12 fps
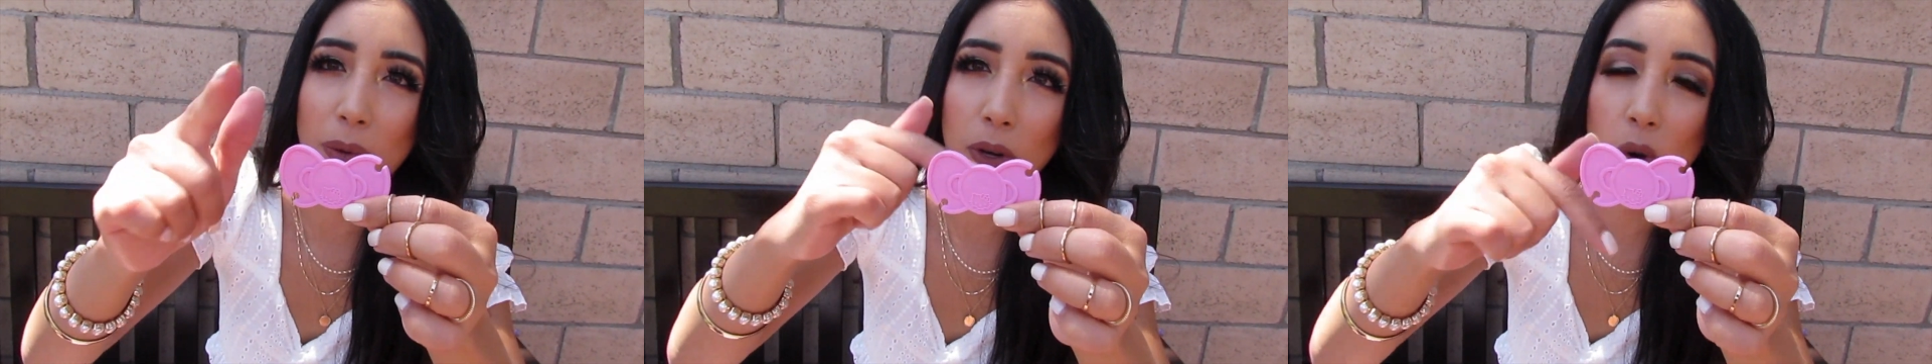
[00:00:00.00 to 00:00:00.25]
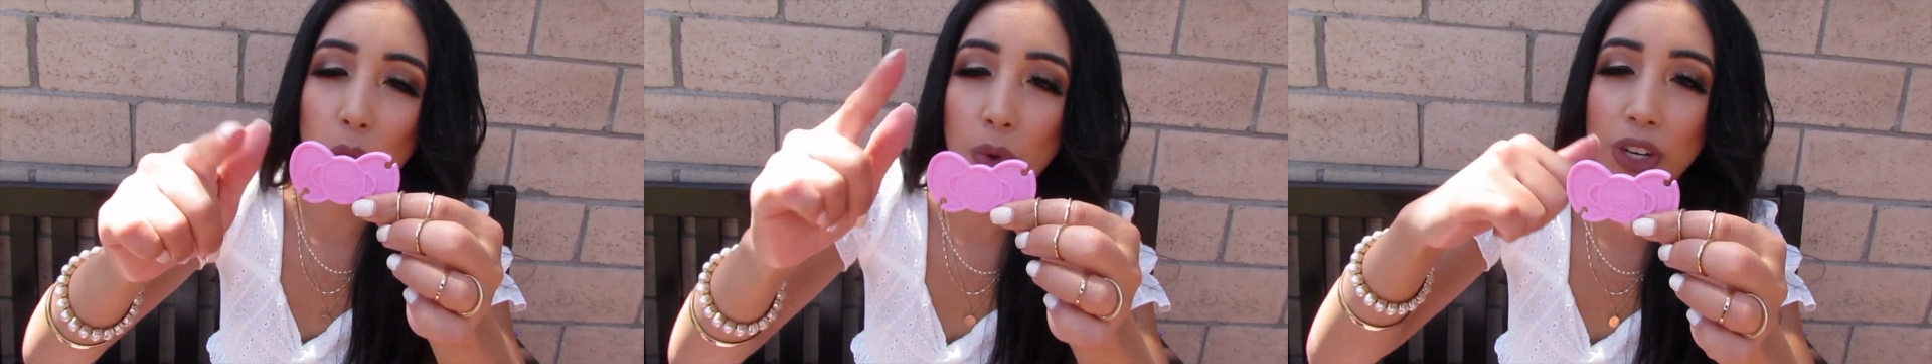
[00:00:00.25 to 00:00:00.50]

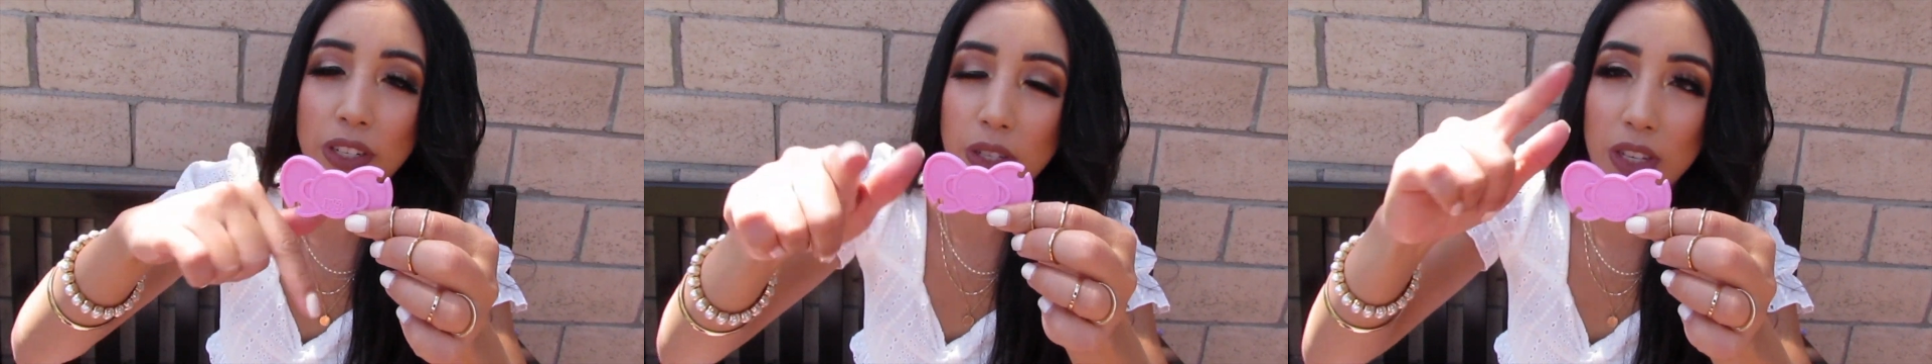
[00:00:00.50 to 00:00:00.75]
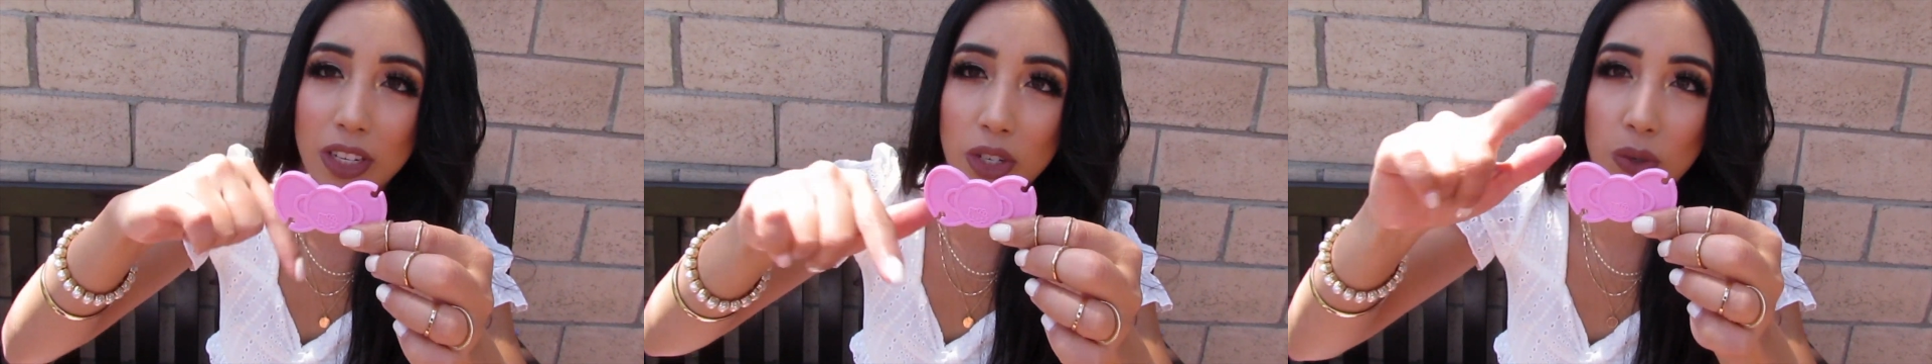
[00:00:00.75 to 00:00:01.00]
cord, so
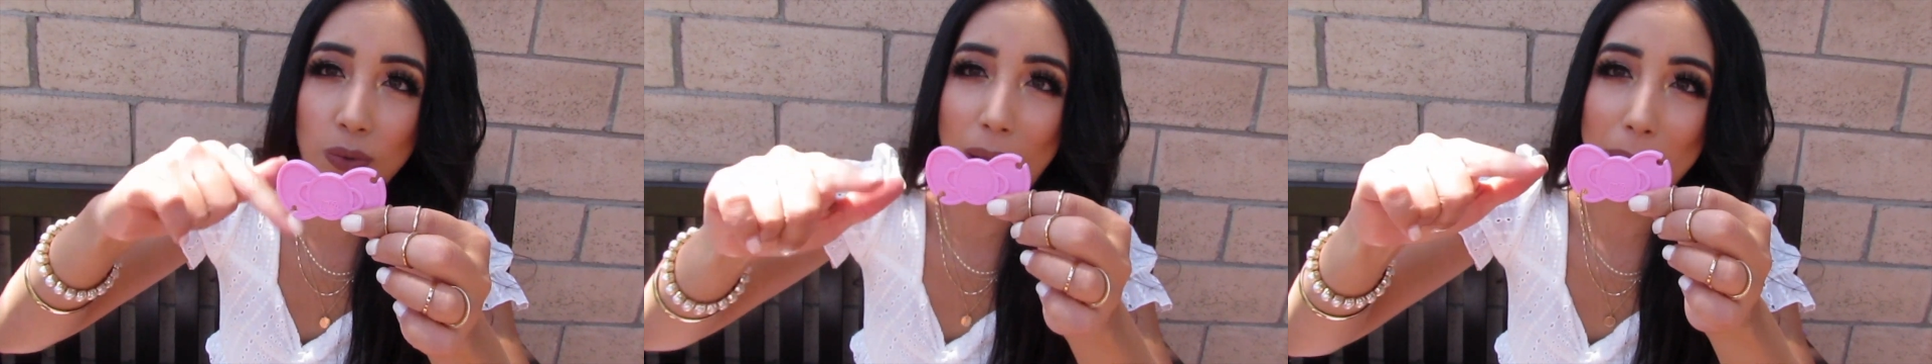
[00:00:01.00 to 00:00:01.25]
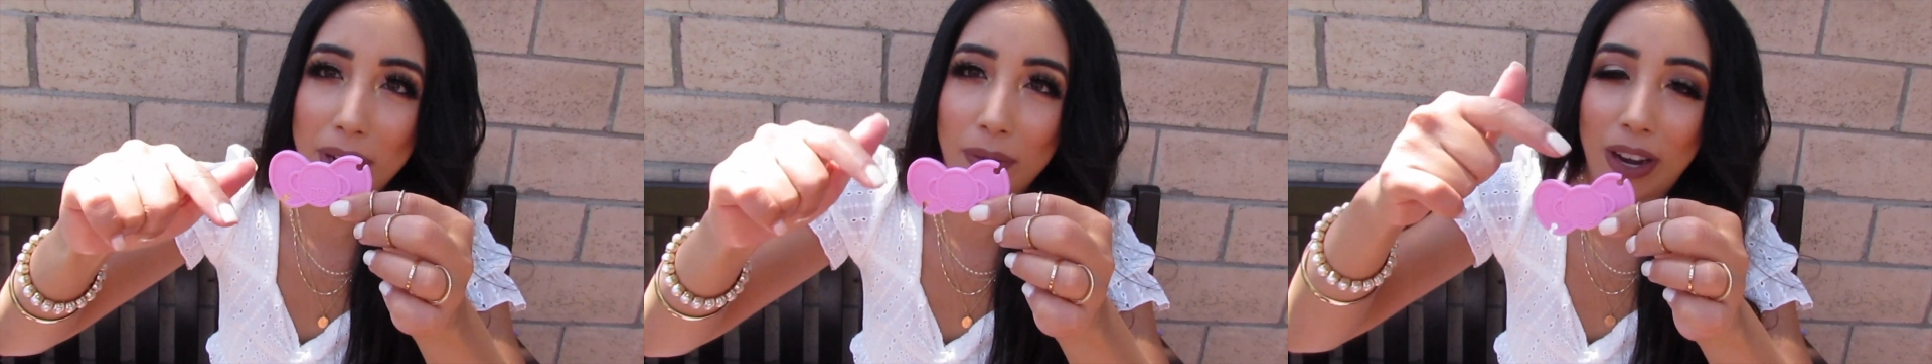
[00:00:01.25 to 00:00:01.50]
you could just
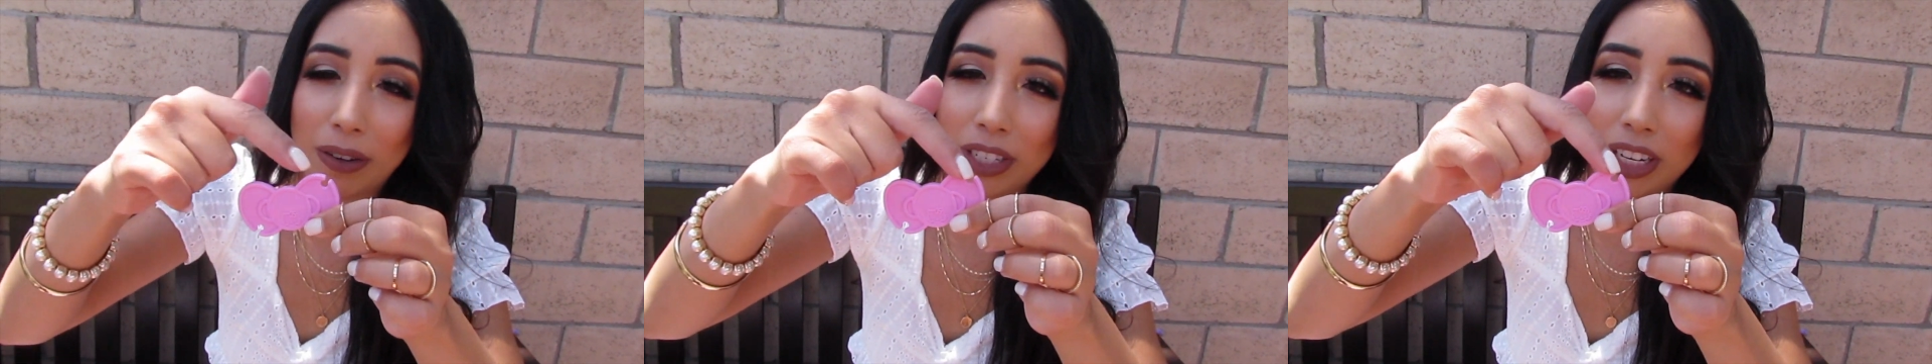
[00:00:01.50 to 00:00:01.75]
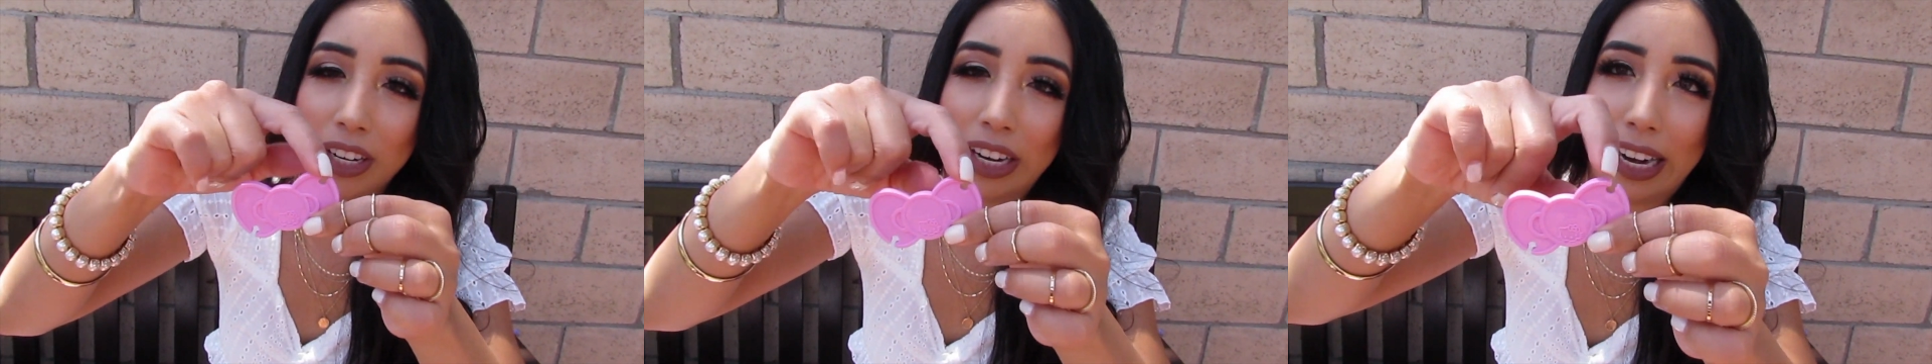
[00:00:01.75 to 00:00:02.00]
wrap it around here